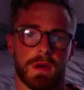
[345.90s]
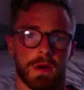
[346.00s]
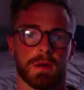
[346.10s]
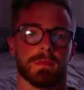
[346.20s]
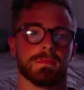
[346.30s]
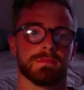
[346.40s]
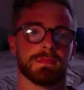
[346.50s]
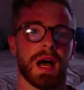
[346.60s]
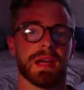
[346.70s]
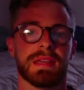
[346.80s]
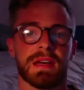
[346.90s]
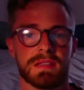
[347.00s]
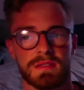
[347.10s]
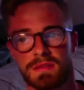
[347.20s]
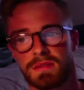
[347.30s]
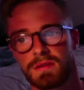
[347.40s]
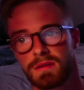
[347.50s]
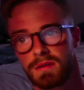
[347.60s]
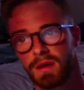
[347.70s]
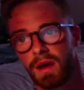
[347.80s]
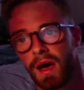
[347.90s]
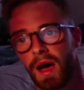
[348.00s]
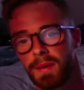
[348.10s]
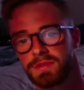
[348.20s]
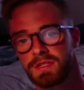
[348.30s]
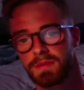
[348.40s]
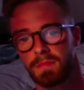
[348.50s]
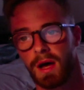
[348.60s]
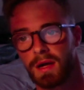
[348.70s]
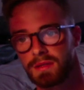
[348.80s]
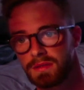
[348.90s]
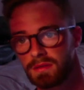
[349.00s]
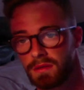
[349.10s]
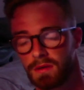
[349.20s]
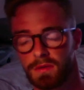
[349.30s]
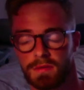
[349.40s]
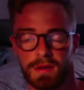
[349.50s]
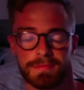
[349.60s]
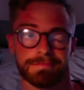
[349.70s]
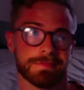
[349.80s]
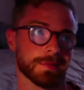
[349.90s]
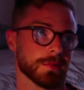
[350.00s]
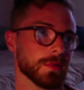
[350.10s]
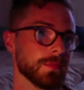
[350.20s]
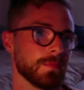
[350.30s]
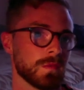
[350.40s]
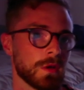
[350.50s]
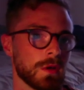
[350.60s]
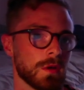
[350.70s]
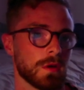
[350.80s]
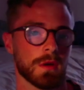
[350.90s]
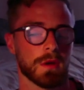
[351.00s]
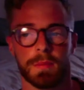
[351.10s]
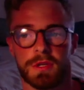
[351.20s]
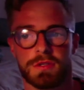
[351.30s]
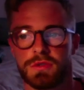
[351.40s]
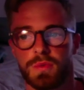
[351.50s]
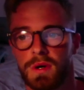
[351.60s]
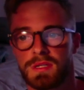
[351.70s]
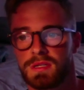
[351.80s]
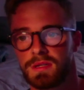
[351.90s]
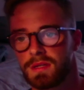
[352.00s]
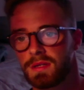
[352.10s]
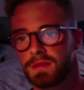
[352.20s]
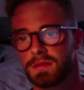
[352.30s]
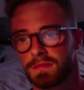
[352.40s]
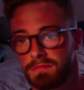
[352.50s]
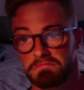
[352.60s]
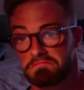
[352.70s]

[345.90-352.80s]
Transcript: um, I guess the absent-minded, or not, I I mean, it just wasn't in